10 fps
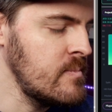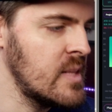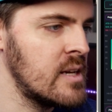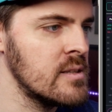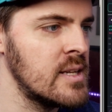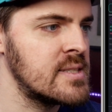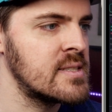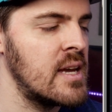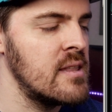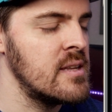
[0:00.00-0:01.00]

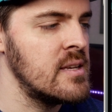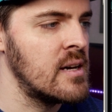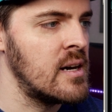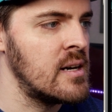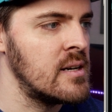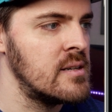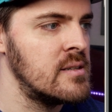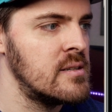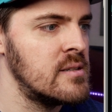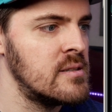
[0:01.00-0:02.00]
the
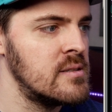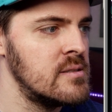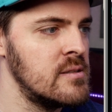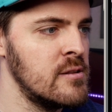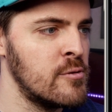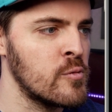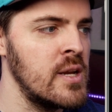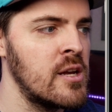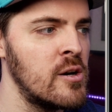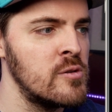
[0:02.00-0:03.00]

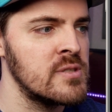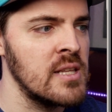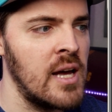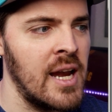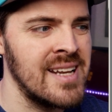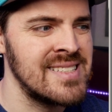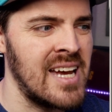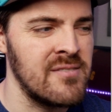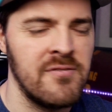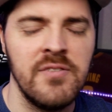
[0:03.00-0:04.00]
Rico's line is at
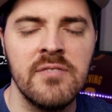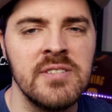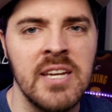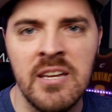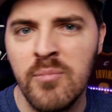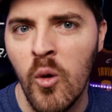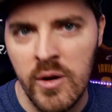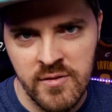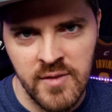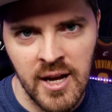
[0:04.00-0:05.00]

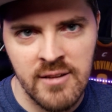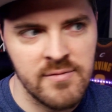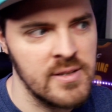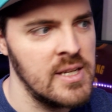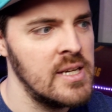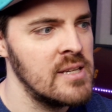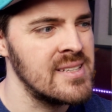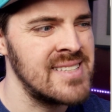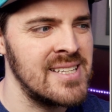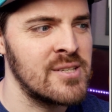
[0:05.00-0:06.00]
15.5. Let's
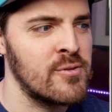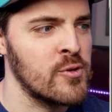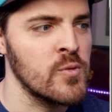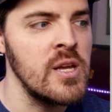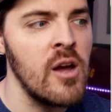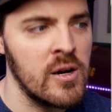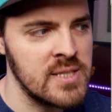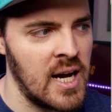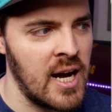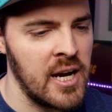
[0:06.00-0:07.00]
say it's 3 yards
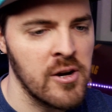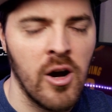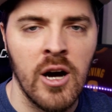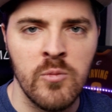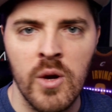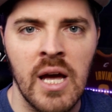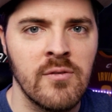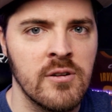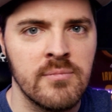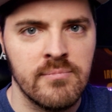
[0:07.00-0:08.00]
higher on
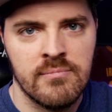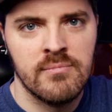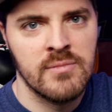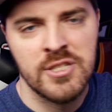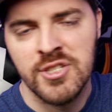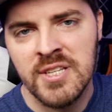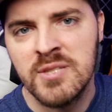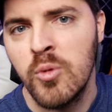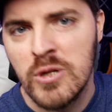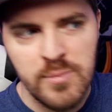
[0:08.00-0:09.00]
whatever, let's just say
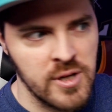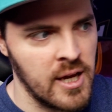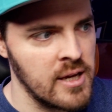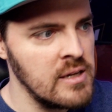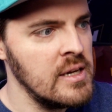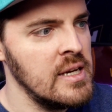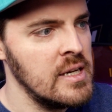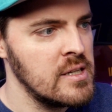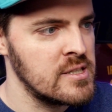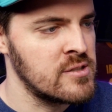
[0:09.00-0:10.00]
Sportsbook A.
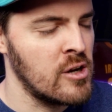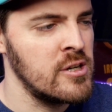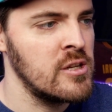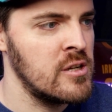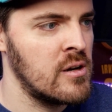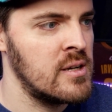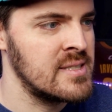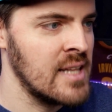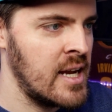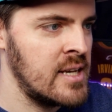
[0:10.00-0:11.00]
His
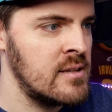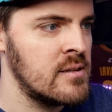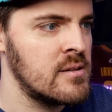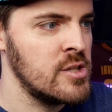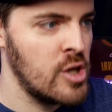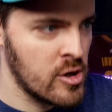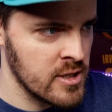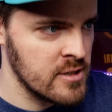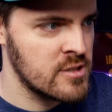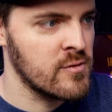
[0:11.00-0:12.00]
line
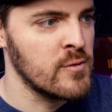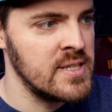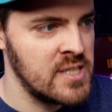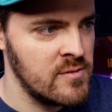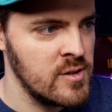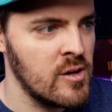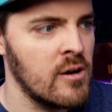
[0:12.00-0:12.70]
yardage for receiving yards